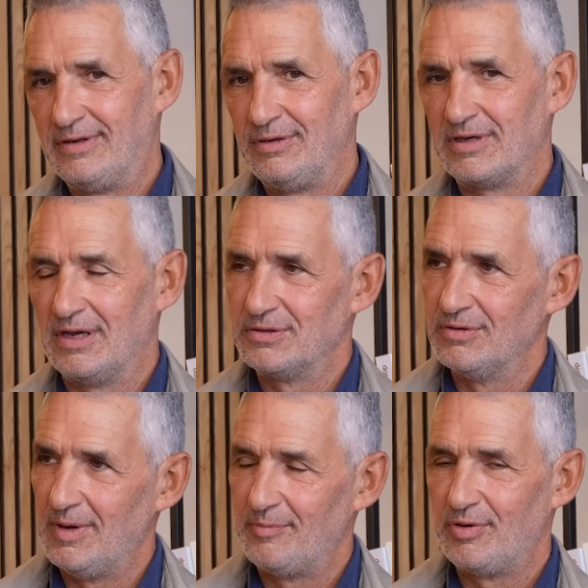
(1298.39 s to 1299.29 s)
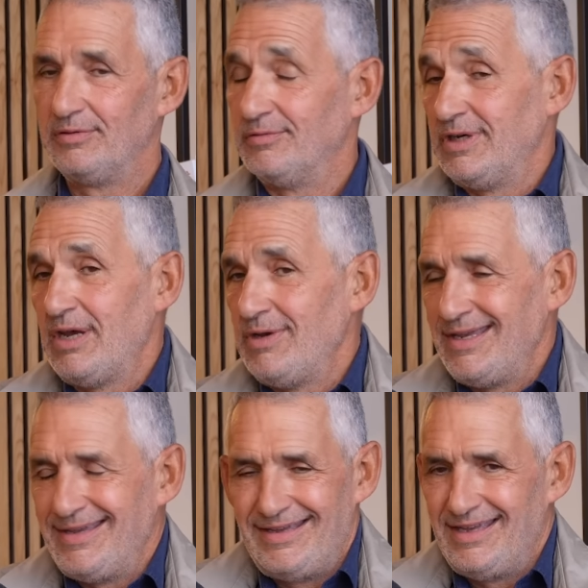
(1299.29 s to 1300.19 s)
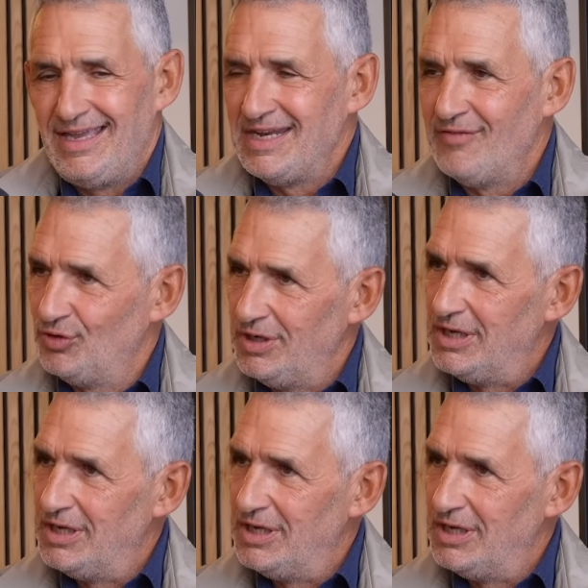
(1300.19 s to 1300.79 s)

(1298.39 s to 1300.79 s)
glucose or that protein. Well, no, it, it never